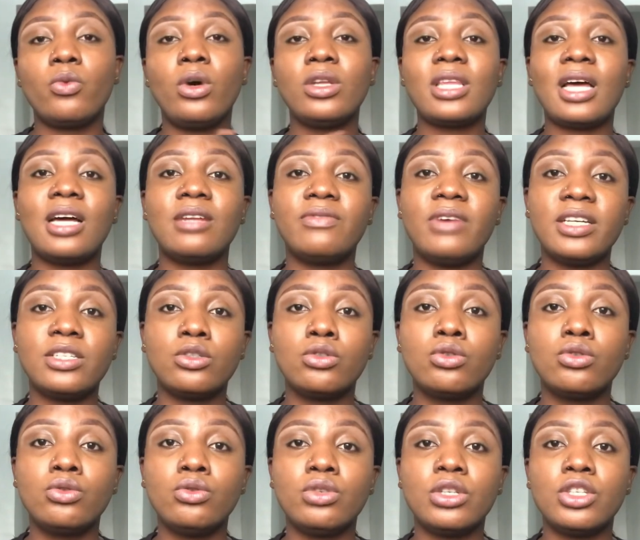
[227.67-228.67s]
what I advise you
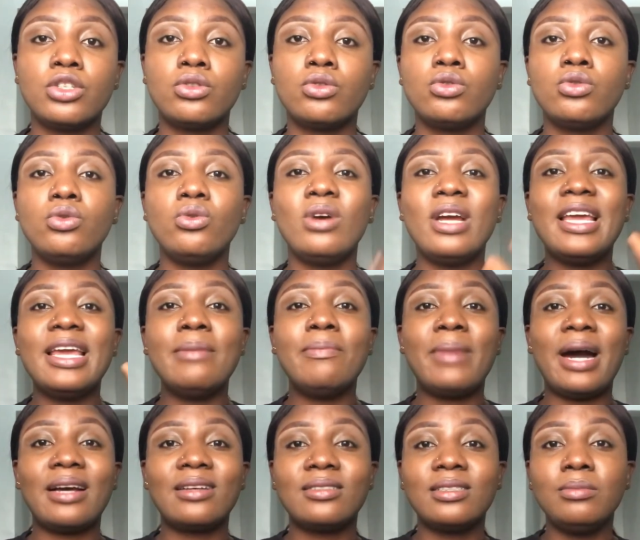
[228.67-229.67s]
to do is to do a
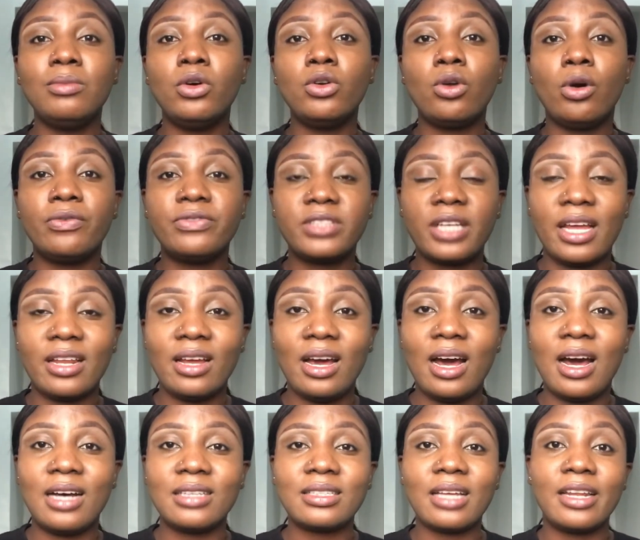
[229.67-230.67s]
maximum of 10
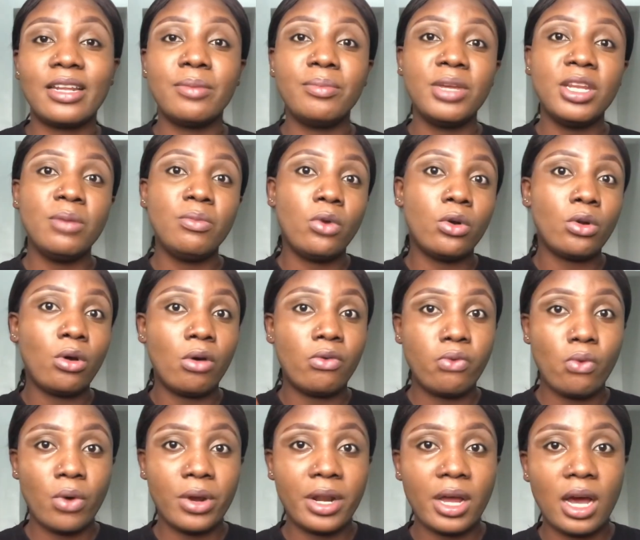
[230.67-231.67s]
hours and a minimum of
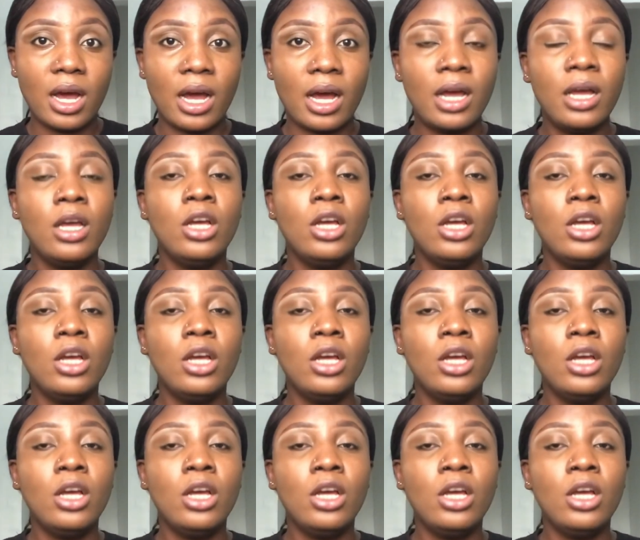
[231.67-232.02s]
1 hour.